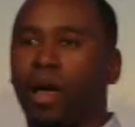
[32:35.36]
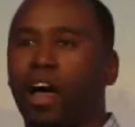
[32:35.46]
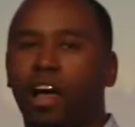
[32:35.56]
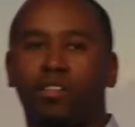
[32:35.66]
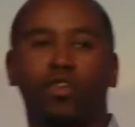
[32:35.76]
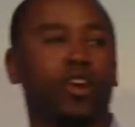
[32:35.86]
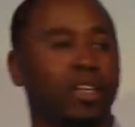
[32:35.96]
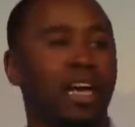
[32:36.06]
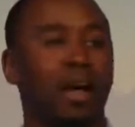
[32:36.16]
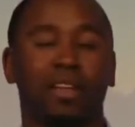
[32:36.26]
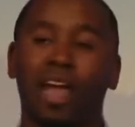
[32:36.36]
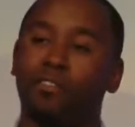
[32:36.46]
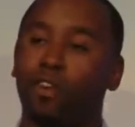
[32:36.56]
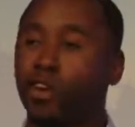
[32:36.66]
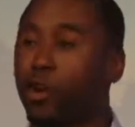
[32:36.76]
the New York Times and
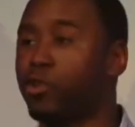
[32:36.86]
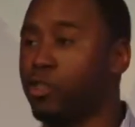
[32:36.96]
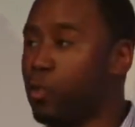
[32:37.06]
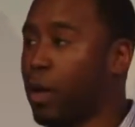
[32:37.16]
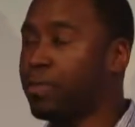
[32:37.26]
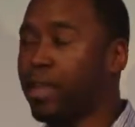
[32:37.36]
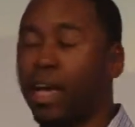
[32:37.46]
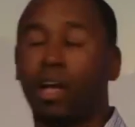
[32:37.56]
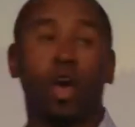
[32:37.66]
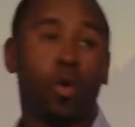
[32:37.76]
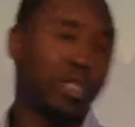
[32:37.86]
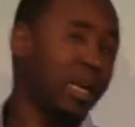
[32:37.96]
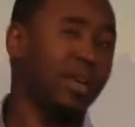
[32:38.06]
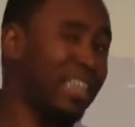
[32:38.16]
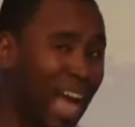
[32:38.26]
have it on your website, which
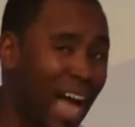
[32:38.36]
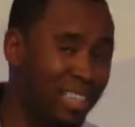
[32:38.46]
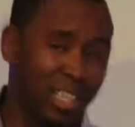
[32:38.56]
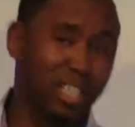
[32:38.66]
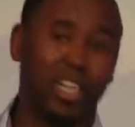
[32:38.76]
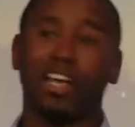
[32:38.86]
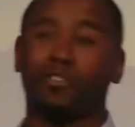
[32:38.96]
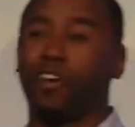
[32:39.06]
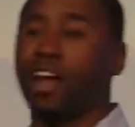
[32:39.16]
I would not suggest for